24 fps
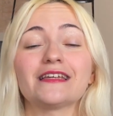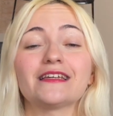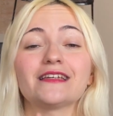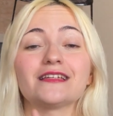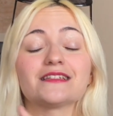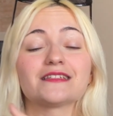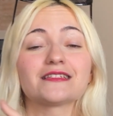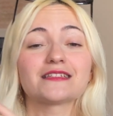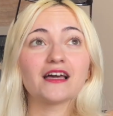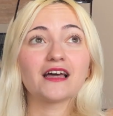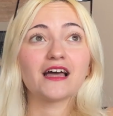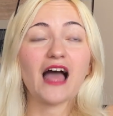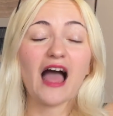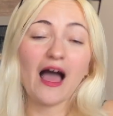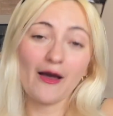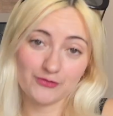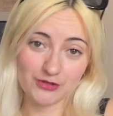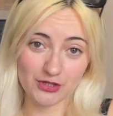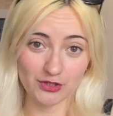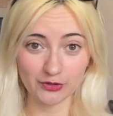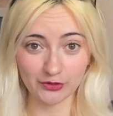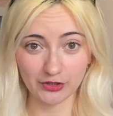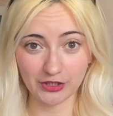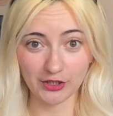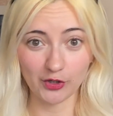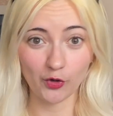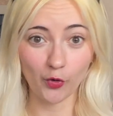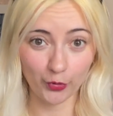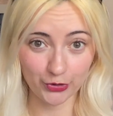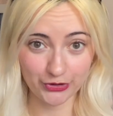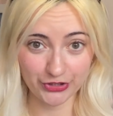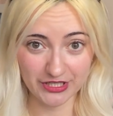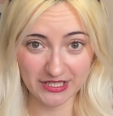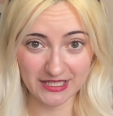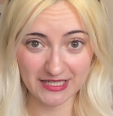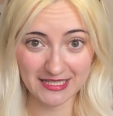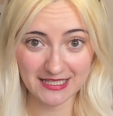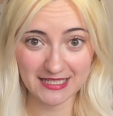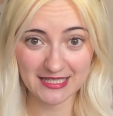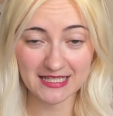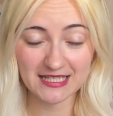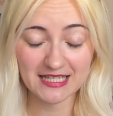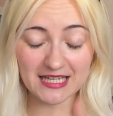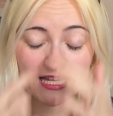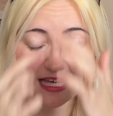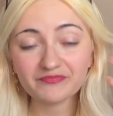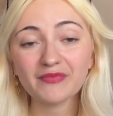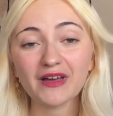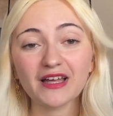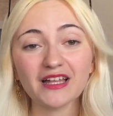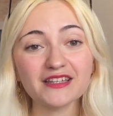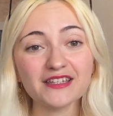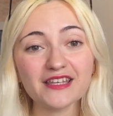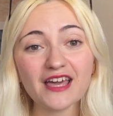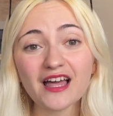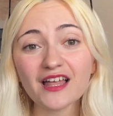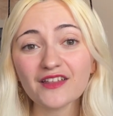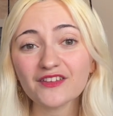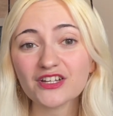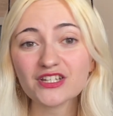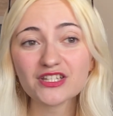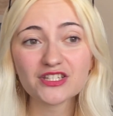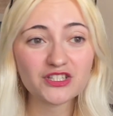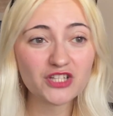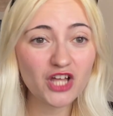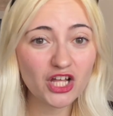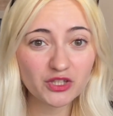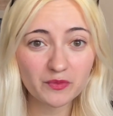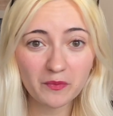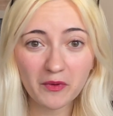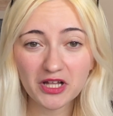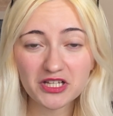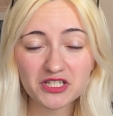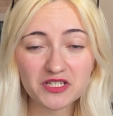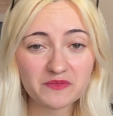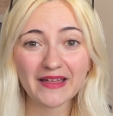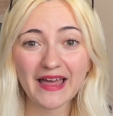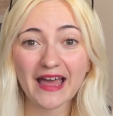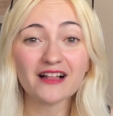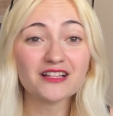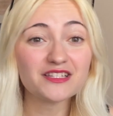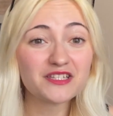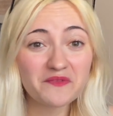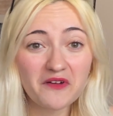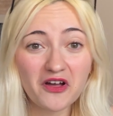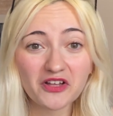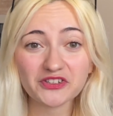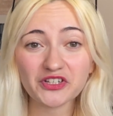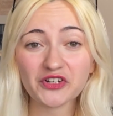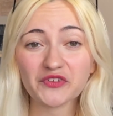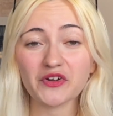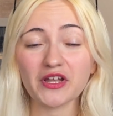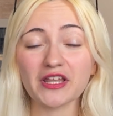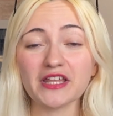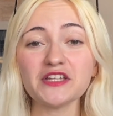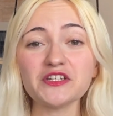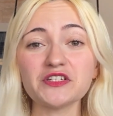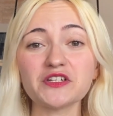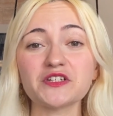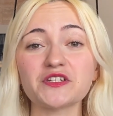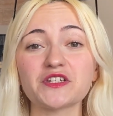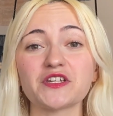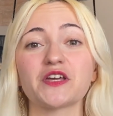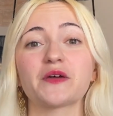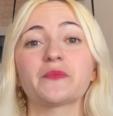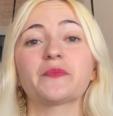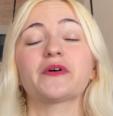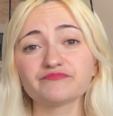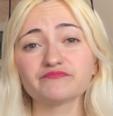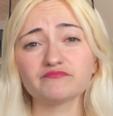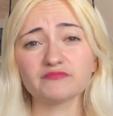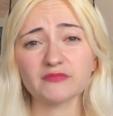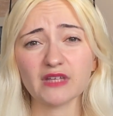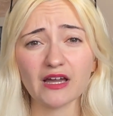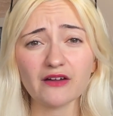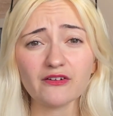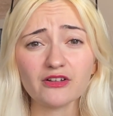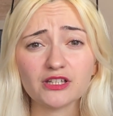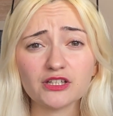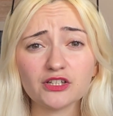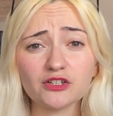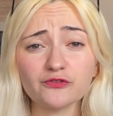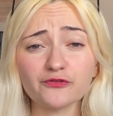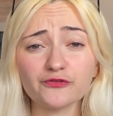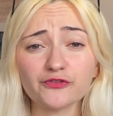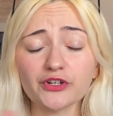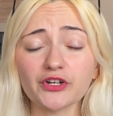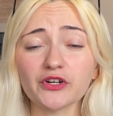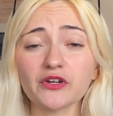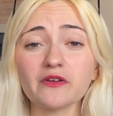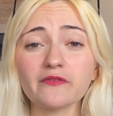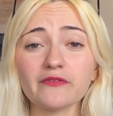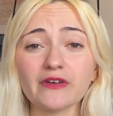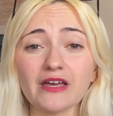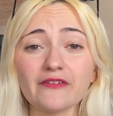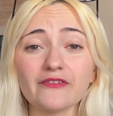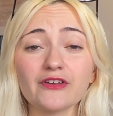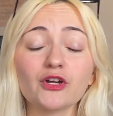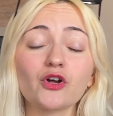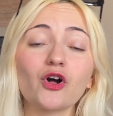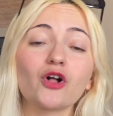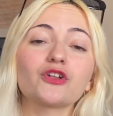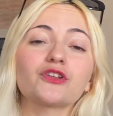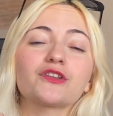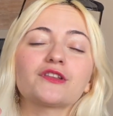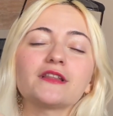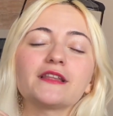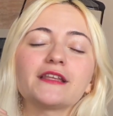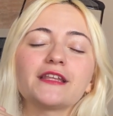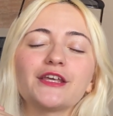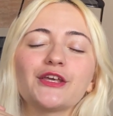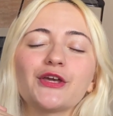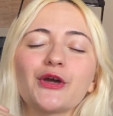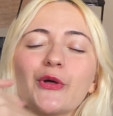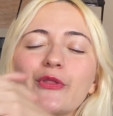is absolutely gorgeous. And yeah, there's not much else about their relationship. They have a little furry baby called Leo